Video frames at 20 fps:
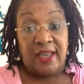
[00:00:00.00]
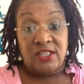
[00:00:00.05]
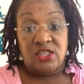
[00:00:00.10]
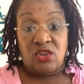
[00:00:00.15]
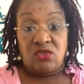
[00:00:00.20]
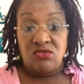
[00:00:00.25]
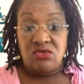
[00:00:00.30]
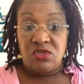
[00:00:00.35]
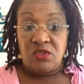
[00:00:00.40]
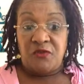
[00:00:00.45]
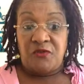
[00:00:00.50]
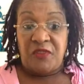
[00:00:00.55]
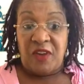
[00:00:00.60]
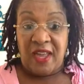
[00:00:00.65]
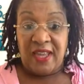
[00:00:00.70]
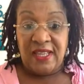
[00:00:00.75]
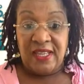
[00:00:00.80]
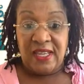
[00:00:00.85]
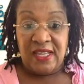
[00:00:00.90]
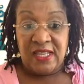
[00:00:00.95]
don't you
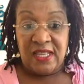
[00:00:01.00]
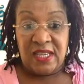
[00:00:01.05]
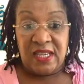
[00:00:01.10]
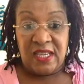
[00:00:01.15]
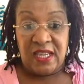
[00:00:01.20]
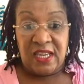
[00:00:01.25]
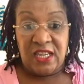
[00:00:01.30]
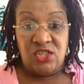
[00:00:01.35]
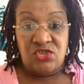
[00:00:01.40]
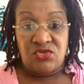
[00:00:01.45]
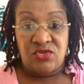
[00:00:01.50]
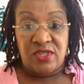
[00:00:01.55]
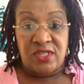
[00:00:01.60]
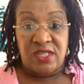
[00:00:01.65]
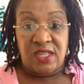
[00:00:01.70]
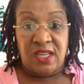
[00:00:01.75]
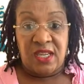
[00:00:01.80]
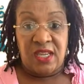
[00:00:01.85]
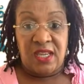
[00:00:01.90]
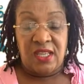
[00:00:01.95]
find it
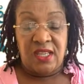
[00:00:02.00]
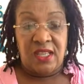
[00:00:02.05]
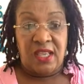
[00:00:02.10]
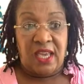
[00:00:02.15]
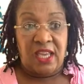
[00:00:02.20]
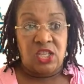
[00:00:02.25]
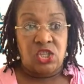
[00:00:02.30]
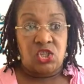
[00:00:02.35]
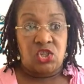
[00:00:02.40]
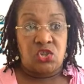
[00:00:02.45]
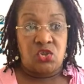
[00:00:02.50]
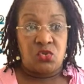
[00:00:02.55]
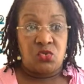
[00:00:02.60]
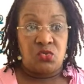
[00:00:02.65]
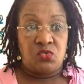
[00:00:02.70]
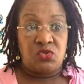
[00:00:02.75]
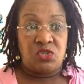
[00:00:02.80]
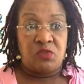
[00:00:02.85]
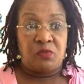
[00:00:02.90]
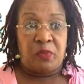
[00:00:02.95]
interesting that
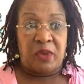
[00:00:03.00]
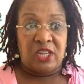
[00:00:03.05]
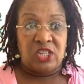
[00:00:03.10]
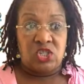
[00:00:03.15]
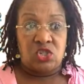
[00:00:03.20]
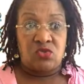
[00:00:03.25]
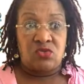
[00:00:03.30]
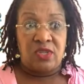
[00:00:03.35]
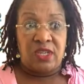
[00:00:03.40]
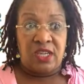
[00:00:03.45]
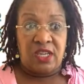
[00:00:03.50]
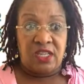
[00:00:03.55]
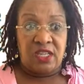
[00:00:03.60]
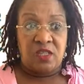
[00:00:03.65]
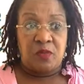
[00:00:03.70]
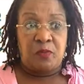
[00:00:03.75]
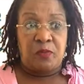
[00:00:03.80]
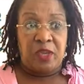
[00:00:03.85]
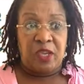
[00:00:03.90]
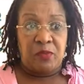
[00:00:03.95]
two special
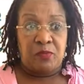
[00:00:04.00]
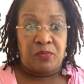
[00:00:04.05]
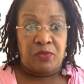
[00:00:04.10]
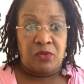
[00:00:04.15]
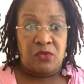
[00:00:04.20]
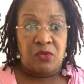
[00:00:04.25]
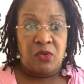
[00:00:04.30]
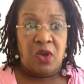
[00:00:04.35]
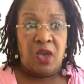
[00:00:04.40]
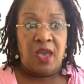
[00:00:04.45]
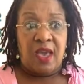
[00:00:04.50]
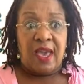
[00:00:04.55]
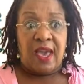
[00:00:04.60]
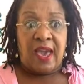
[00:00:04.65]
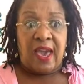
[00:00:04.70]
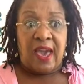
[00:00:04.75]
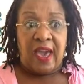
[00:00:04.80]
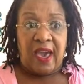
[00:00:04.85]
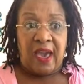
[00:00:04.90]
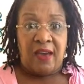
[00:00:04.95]
needs people
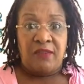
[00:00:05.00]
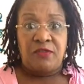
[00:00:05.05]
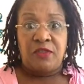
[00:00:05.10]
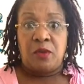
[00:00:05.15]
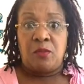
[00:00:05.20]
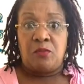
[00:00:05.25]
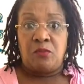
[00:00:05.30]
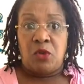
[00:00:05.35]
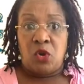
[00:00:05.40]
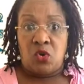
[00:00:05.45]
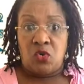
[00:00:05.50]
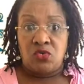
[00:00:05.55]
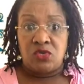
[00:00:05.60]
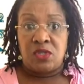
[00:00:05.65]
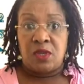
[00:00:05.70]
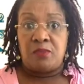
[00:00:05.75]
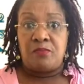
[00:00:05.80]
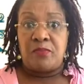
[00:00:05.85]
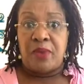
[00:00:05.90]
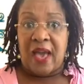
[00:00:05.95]
have the
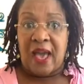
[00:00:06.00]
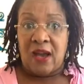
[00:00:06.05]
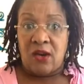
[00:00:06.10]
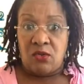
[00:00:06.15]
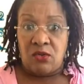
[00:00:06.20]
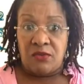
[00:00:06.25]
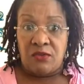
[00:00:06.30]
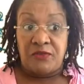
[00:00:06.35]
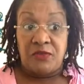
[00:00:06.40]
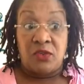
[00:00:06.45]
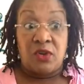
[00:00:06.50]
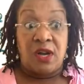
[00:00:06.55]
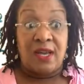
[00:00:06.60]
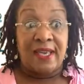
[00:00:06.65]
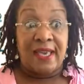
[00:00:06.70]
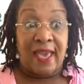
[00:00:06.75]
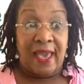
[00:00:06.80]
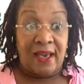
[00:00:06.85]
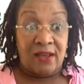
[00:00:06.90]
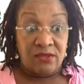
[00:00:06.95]
most powerful
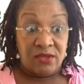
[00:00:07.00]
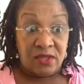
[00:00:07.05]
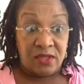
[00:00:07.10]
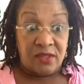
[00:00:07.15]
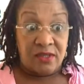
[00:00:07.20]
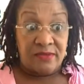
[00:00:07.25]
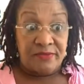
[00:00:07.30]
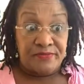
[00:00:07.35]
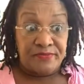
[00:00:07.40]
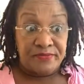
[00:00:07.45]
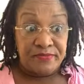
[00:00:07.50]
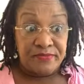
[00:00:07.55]
accounts?